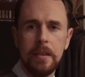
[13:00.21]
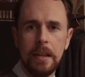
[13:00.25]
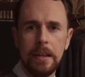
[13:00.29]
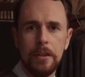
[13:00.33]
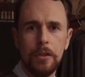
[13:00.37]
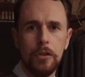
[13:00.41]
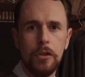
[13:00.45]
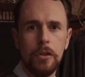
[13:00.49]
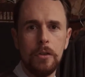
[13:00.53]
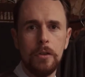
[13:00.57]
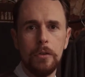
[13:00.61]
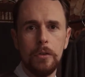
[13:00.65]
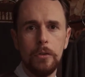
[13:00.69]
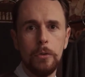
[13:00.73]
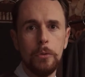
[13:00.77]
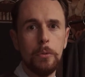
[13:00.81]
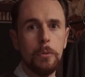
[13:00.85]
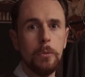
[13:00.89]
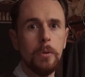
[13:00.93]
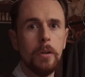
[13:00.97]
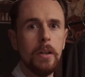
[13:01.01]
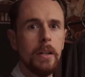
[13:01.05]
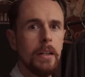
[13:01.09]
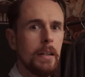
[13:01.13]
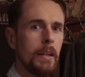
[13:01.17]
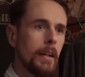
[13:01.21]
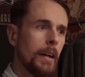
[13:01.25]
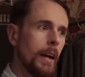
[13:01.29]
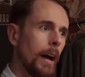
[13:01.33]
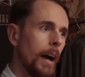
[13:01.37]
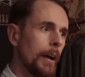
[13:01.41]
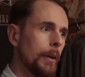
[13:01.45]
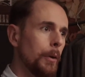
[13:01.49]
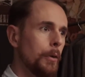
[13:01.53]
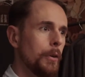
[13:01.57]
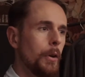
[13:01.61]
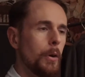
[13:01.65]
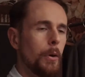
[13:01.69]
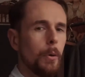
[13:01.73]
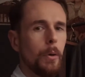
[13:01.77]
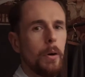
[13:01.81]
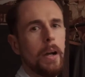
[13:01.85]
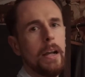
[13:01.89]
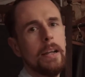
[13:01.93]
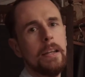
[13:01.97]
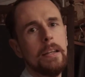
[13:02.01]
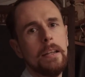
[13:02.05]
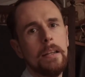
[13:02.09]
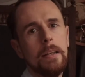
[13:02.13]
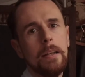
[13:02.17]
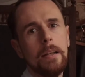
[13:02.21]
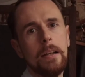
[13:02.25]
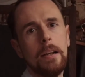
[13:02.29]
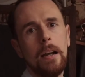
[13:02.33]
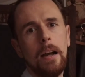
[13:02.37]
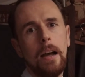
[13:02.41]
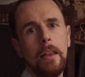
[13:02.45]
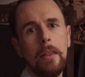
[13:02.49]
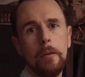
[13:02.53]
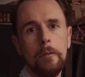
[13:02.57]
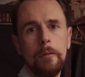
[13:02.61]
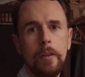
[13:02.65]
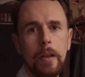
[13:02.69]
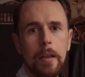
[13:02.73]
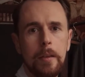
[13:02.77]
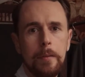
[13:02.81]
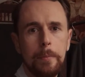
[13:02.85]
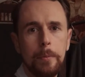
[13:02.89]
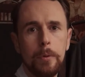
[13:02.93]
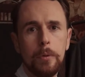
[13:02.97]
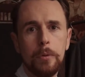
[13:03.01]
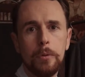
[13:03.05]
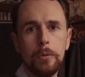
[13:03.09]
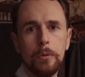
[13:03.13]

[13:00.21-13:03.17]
section to, I don't know, any other Facebook